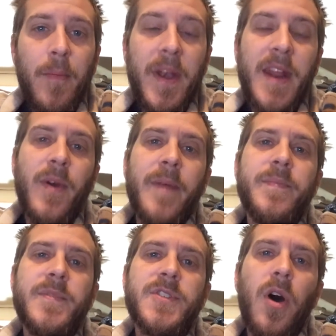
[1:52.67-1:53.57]
But anyway,
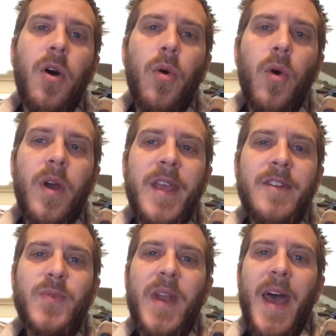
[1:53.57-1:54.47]
so
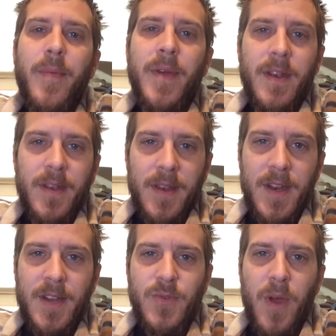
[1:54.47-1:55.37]
here's what happened,
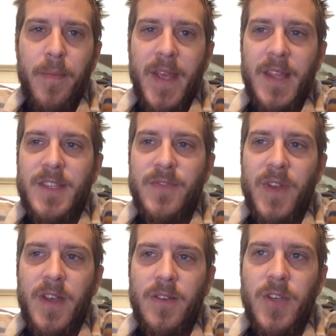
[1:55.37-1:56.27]
and here's why I'm making this
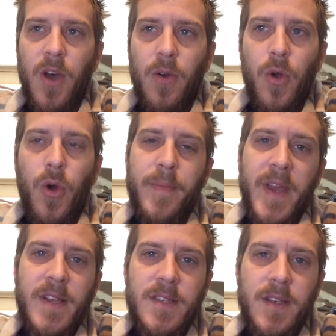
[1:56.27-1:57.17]
video. So
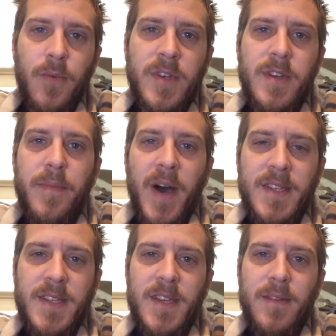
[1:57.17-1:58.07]
Coinbase, I went to
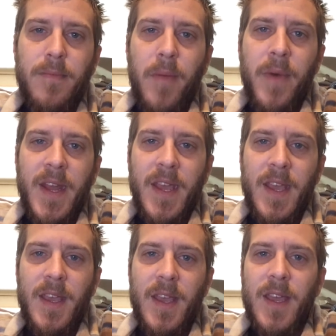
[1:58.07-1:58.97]
deposit my
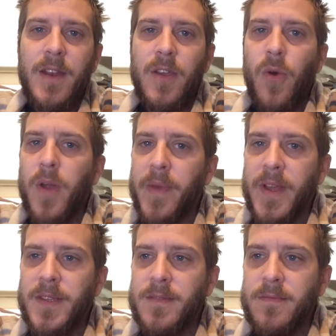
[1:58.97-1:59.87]
money into
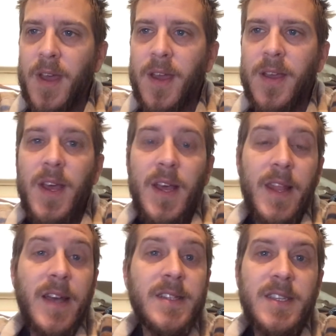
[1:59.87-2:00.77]
Coinbase. Okay,
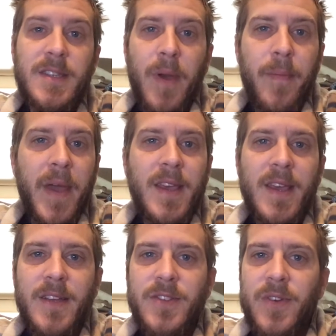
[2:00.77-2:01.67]
that's easy. My bank
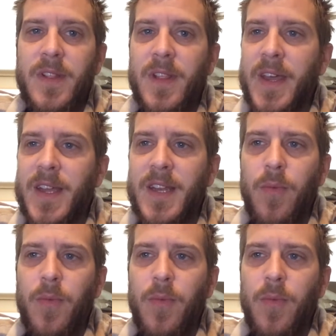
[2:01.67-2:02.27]
account's already linked.